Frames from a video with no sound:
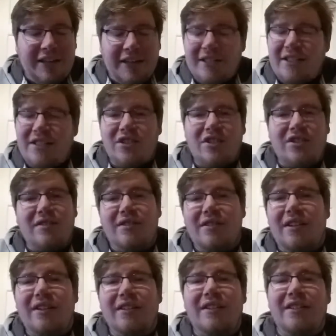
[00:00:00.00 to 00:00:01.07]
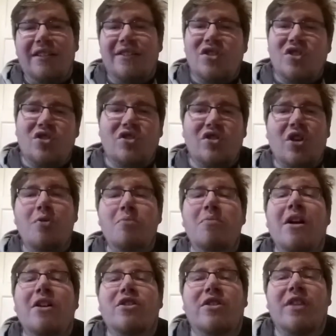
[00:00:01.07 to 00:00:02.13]
there's just so
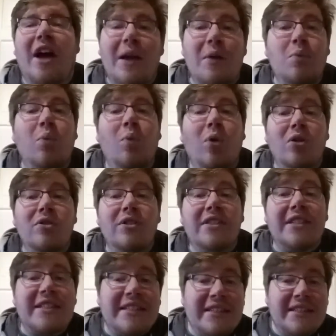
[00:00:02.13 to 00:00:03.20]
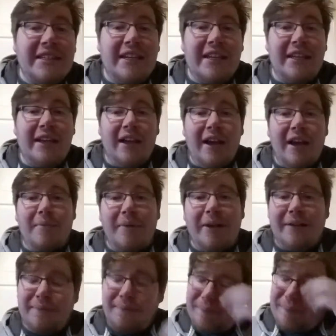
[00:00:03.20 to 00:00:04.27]
much that I want to see. I
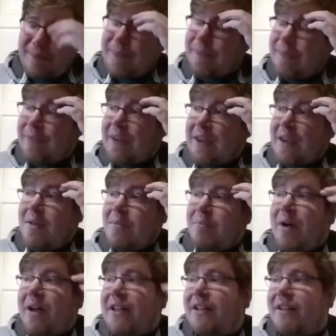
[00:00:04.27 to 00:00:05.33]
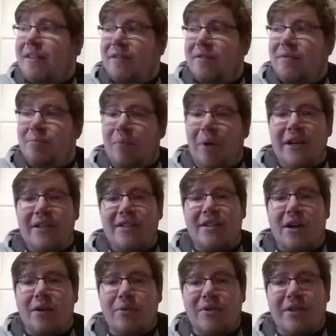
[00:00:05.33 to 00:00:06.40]
mean, my
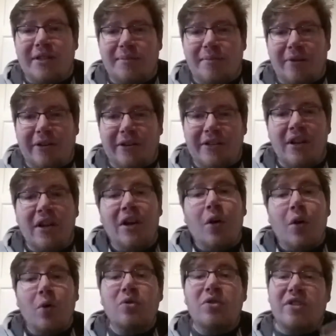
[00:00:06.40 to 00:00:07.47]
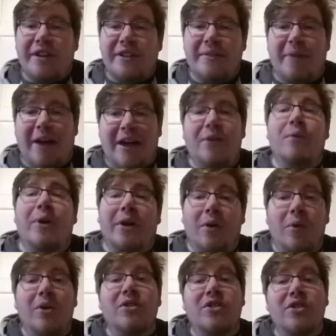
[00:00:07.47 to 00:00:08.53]
Star Wars experience all started back when
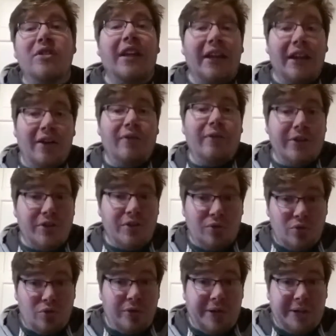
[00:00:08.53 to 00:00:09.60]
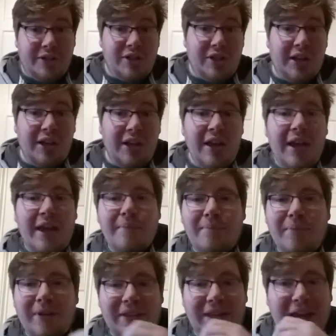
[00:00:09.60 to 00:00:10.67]
I watched the original trilogy,
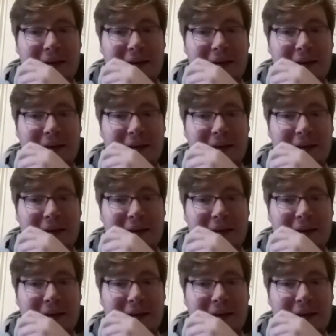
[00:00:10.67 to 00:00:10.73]
but